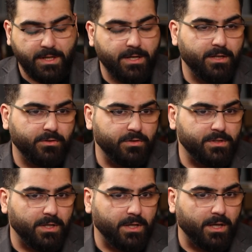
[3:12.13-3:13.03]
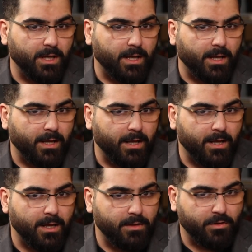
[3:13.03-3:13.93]
an interesting
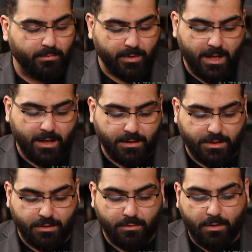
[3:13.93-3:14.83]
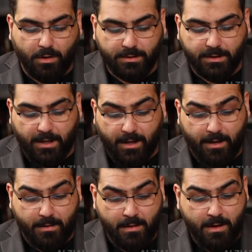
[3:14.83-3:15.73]
terminology. You called it a